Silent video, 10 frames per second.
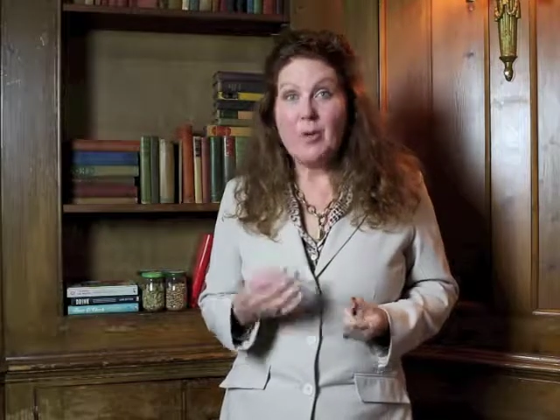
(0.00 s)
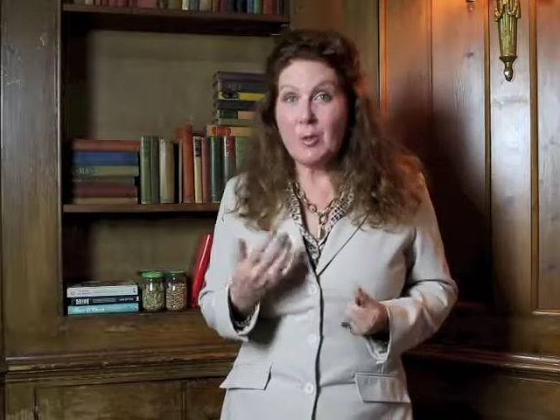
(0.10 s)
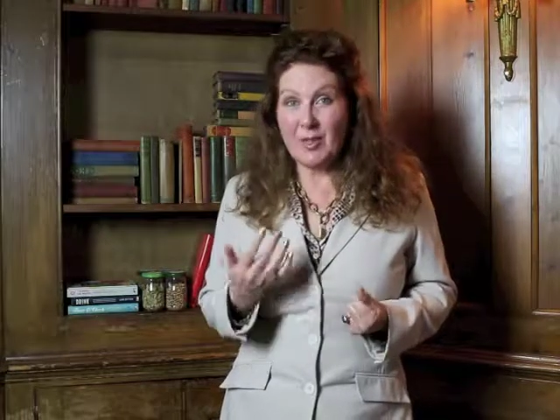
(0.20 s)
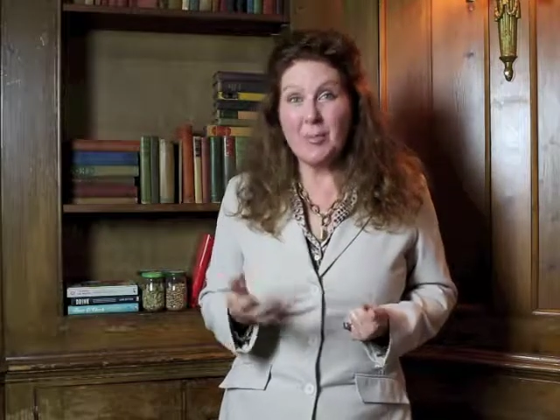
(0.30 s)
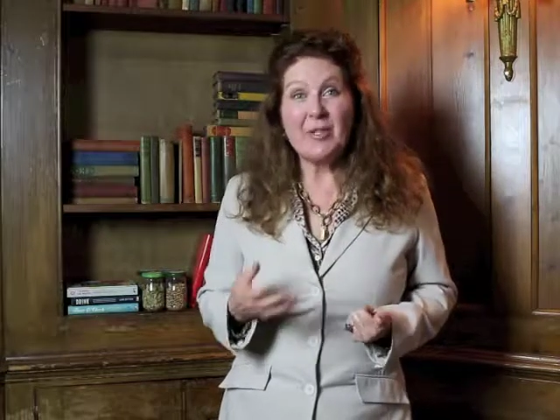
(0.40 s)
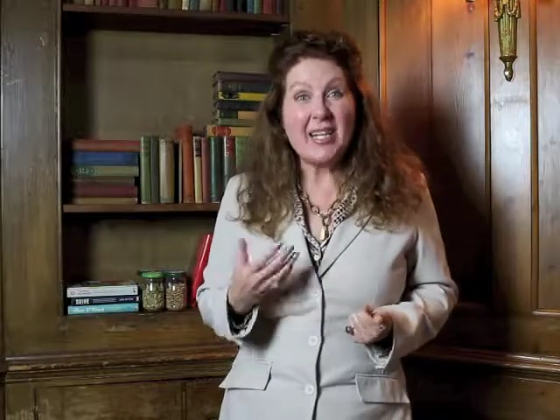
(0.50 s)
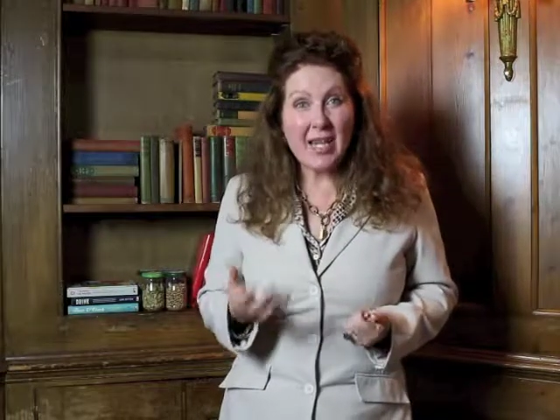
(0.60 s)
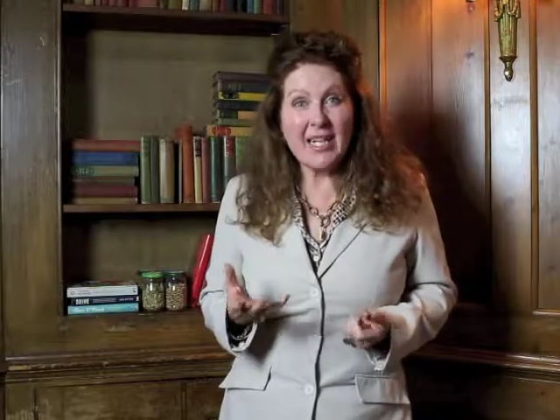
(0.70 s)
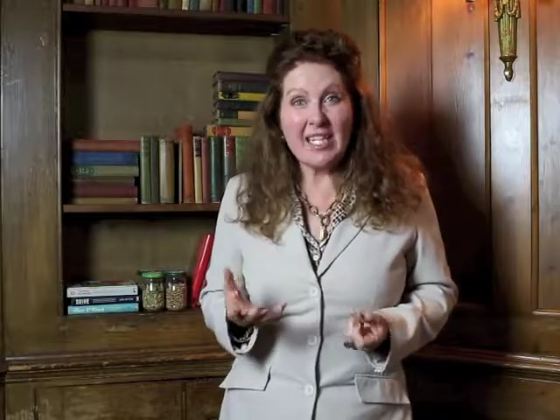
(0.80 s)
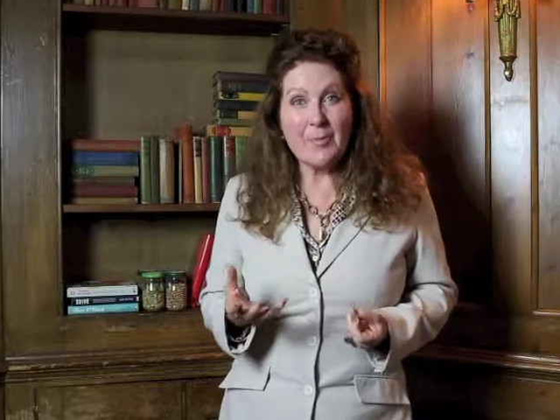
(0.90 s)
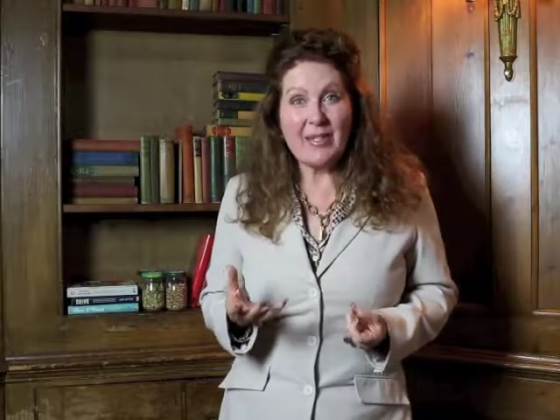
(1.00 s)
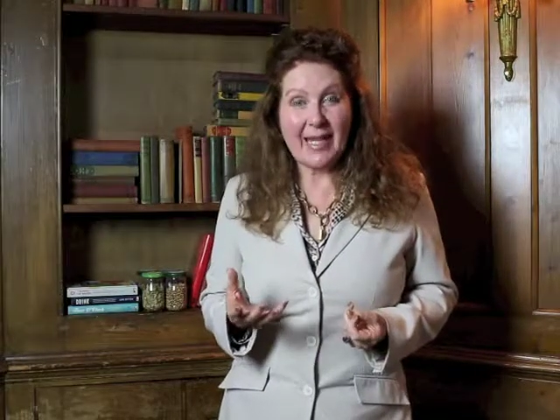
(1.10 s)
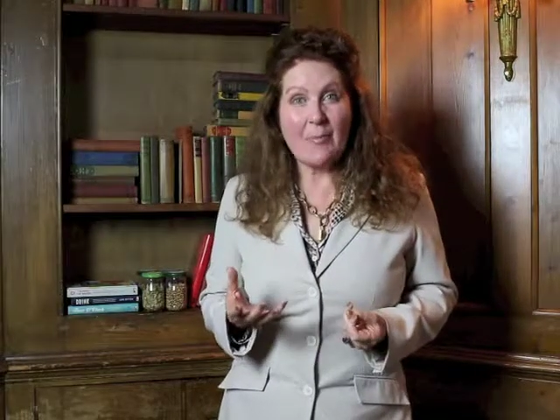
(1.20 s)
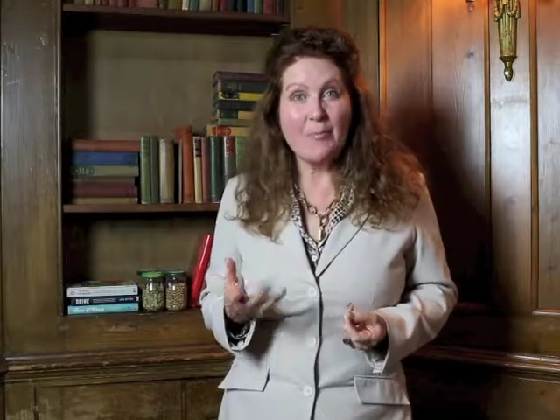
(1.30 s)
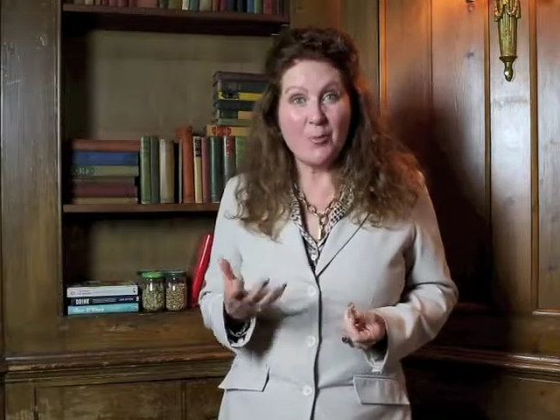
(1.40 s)
which was up to
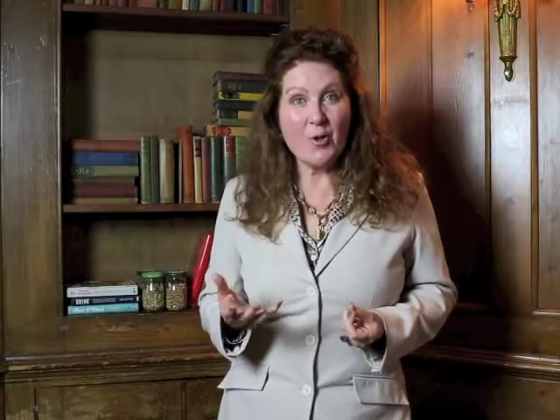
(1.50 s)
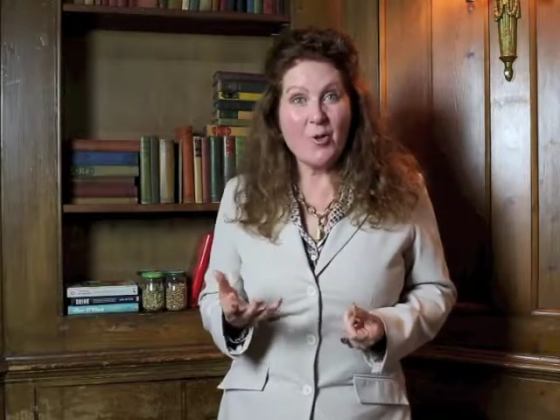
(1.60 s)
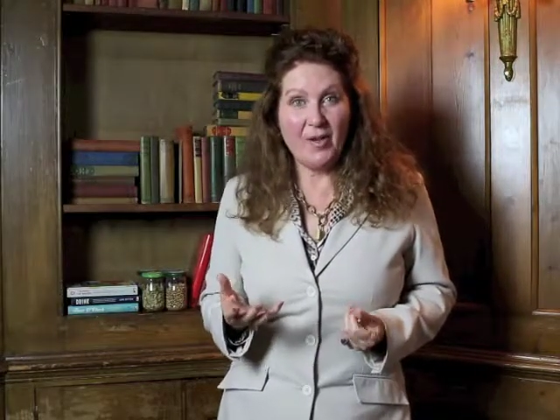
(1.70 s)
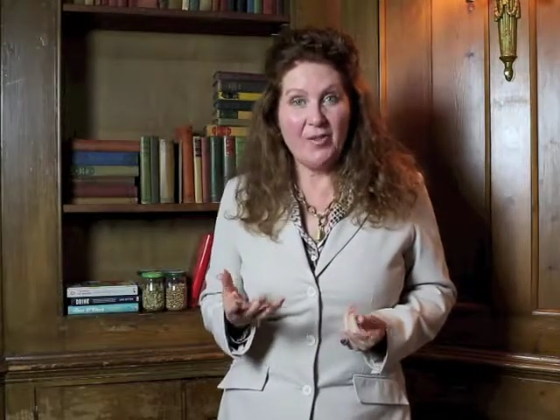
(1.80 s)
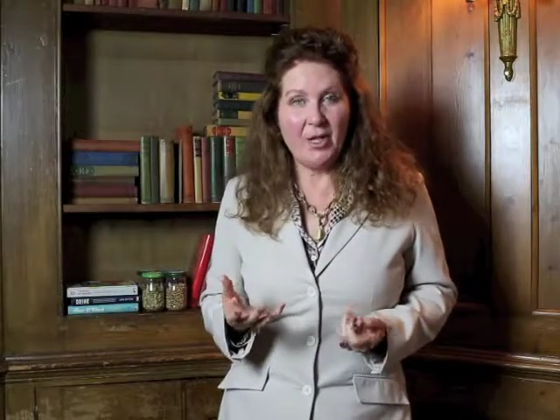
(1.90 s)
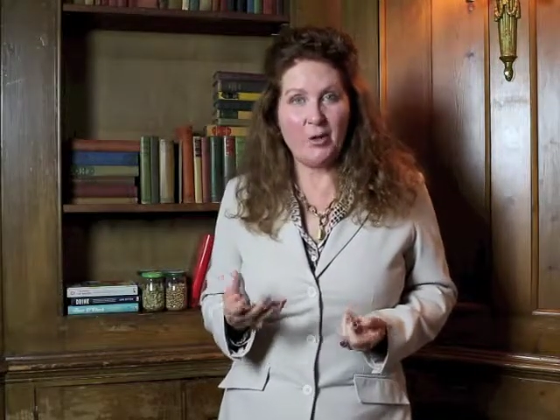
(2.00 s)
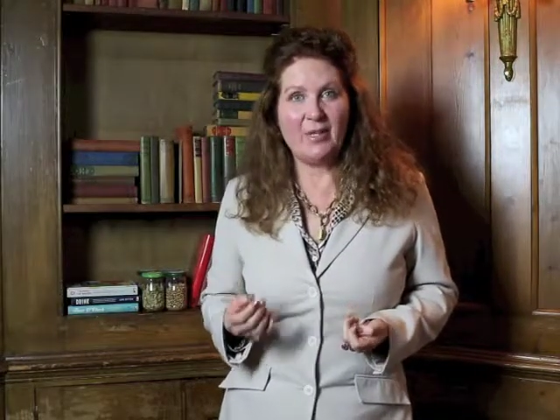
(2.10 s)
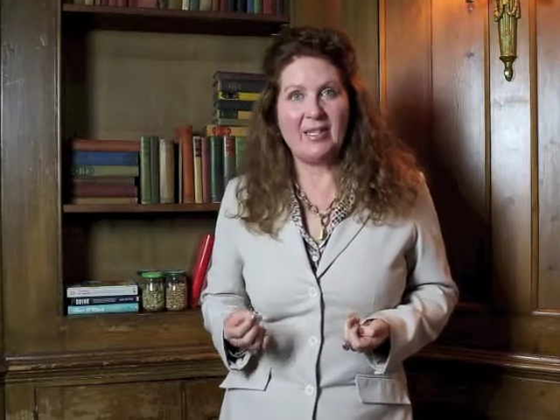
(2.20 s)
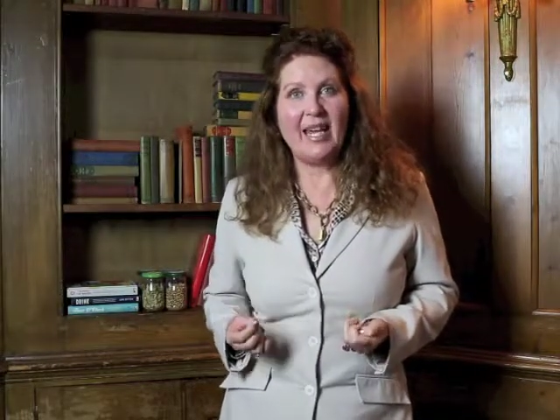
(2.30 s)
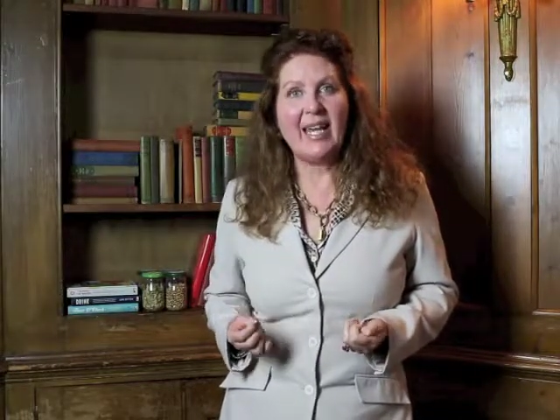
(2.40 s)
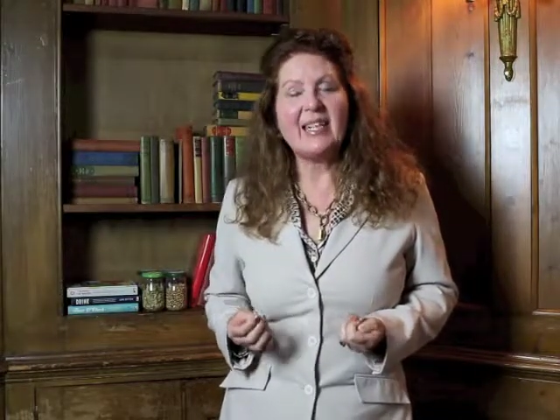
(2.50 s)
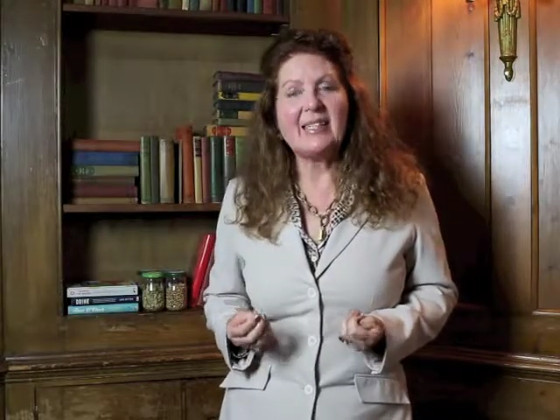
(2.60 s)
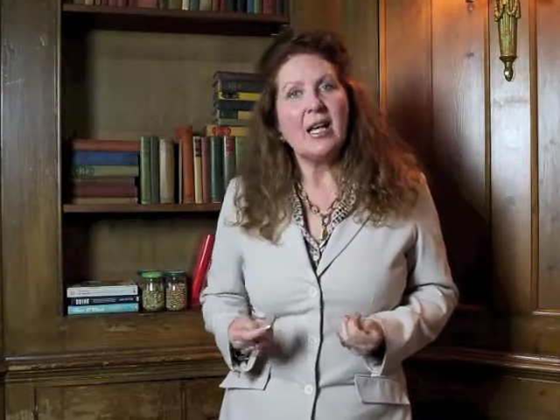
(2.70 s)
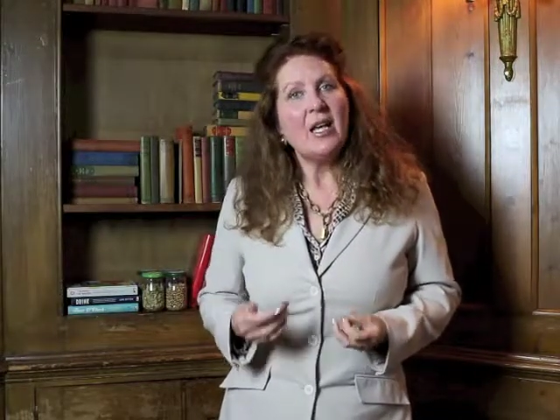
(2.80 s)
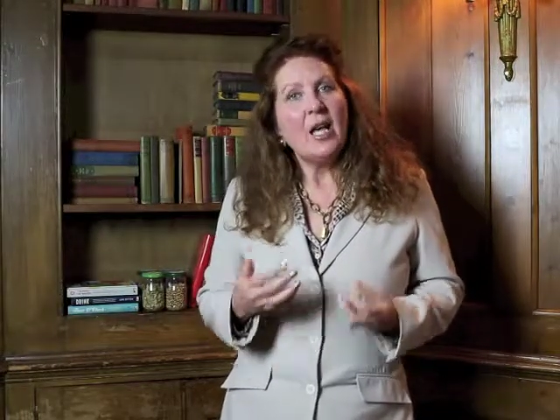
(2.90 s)
90% proof in those days,